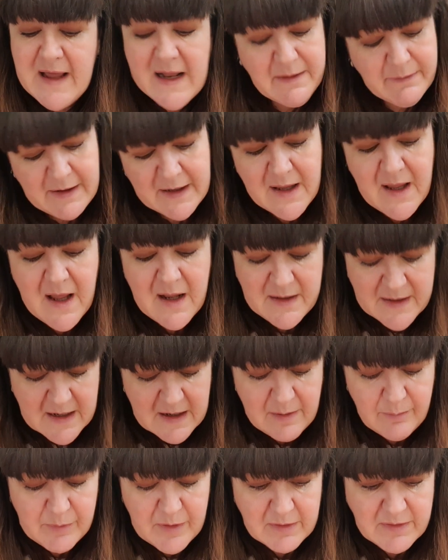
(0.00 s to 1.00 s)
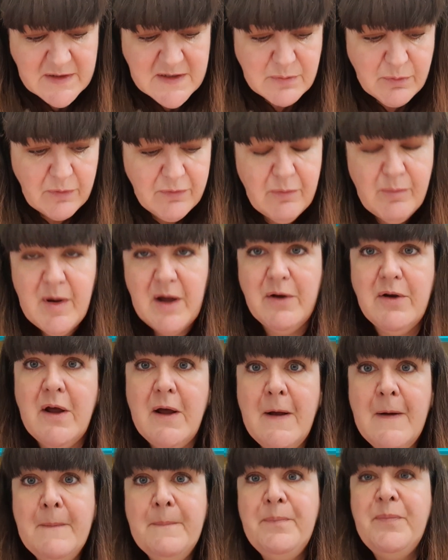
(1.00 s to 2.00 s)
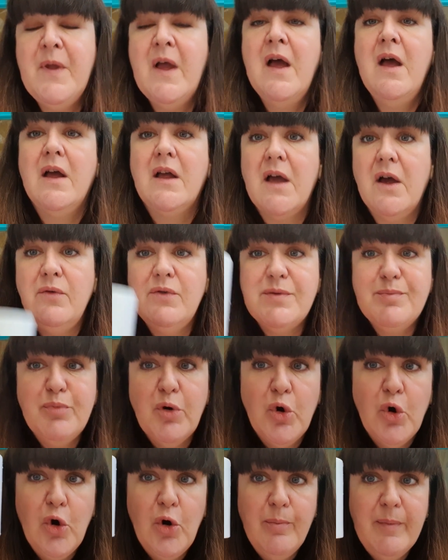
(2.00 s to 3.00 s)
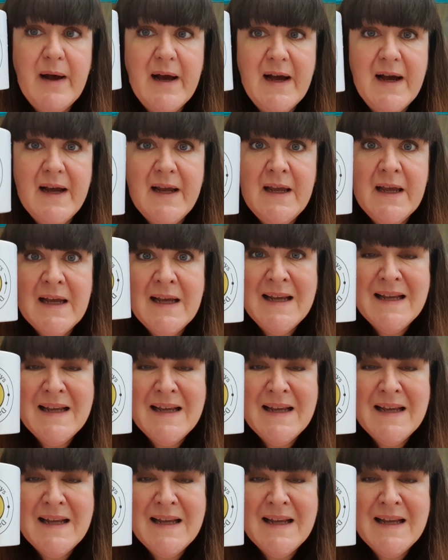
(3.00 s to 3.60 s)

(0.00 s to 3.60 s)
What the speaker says: Anyway, now I'm going into waffle mode. I'm going to pour my